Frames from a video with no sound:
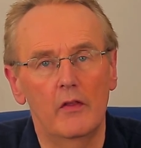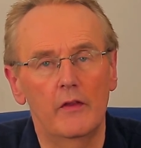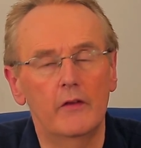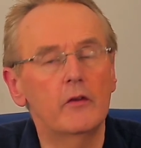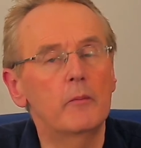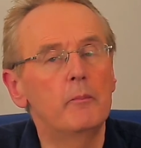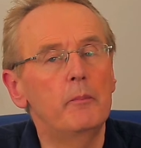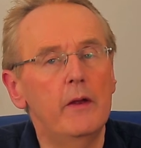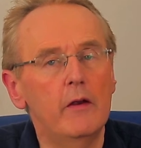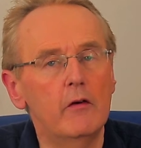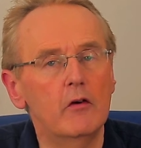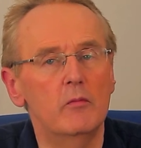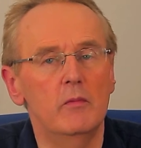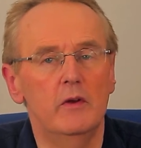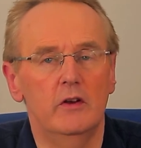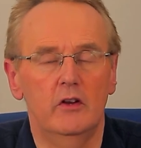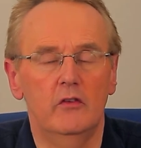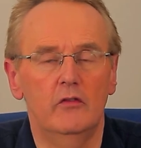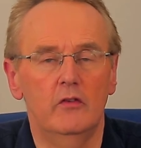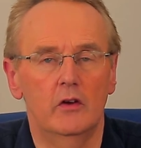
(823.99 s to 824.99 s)
There's a
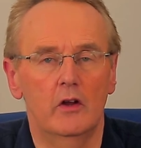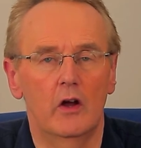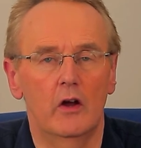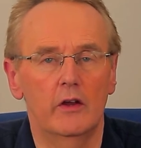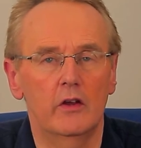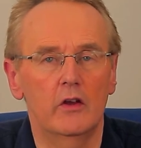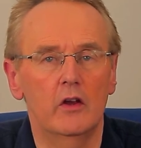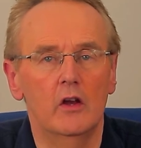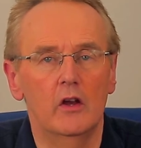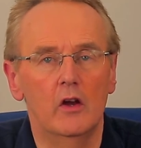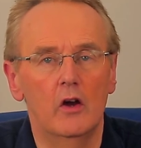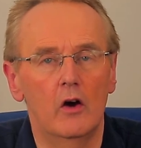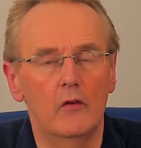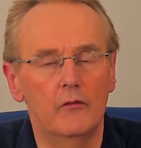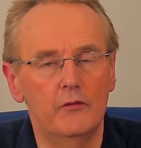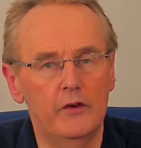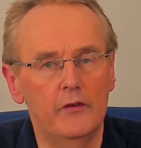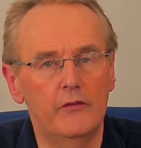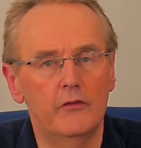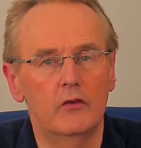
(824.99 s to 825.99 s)
pyramid, if you like,
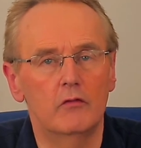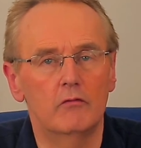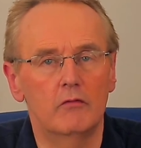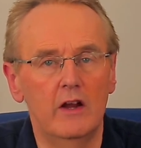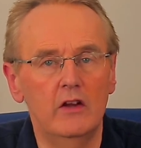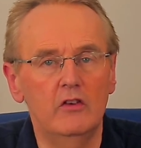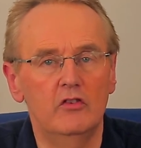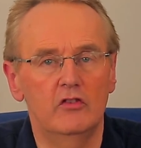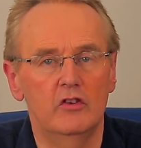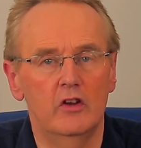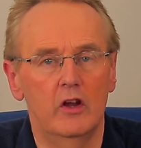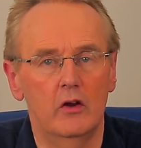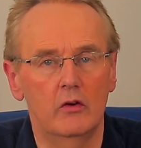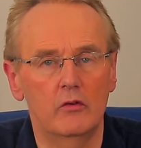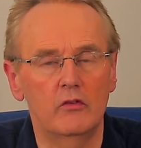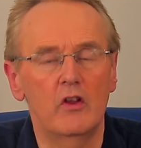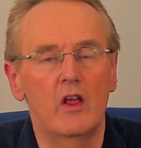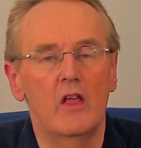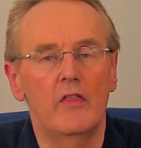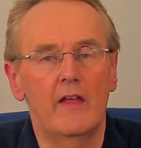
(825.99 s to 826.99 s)
of different
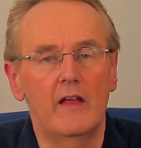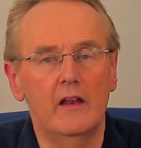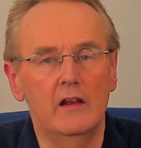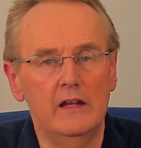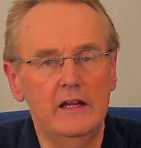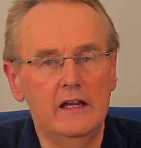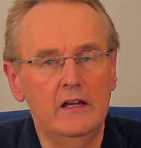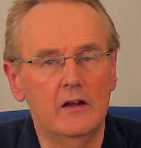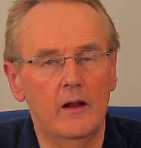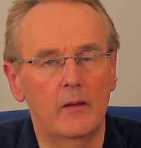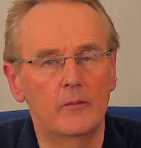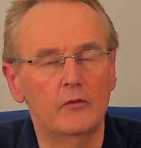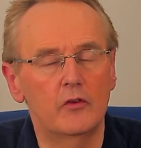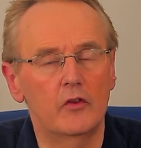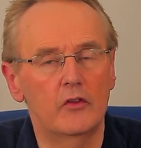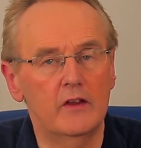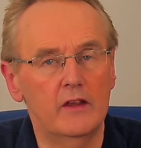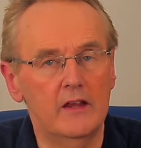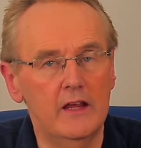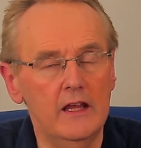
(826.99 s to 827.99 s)
ratios that lead up
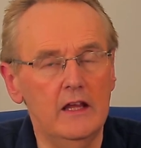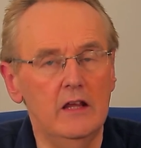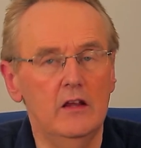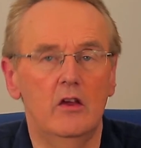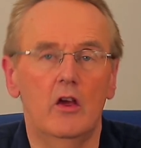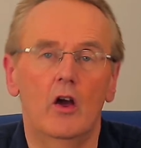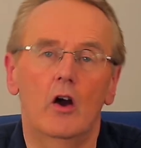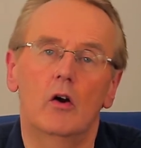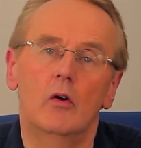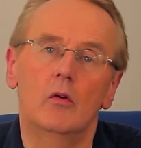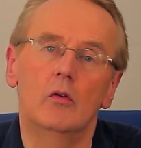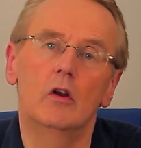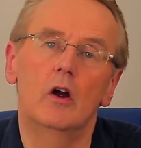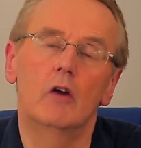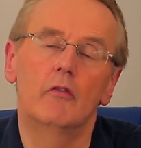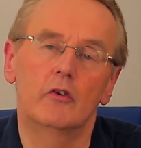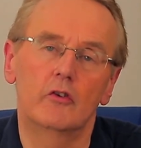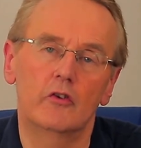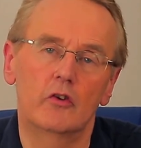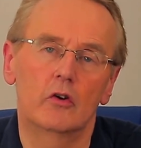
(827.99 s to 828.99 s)
to the key goal
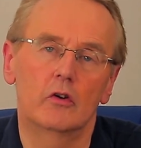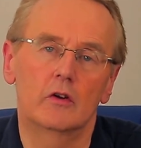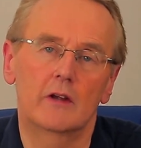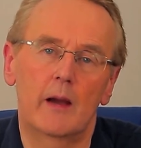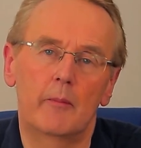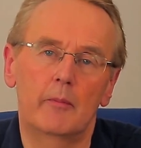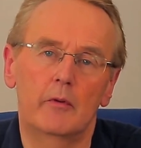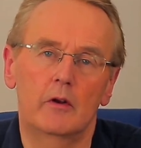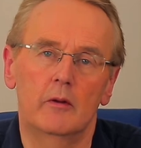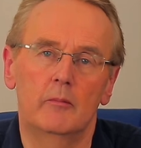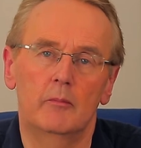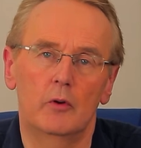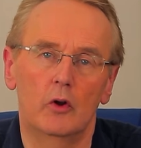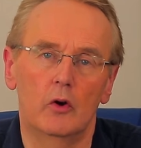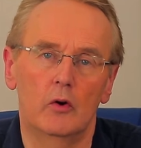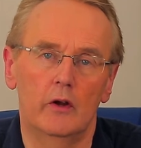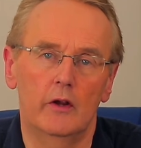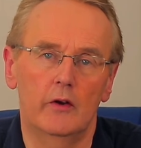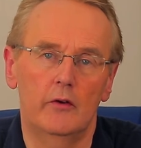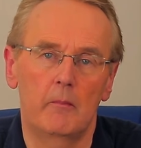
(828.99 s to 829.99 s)
of return on capital
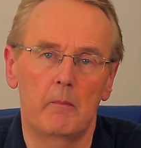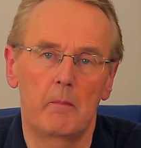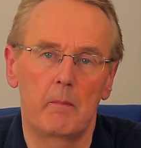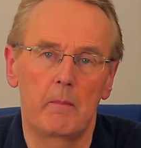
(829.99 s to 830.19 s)
employed.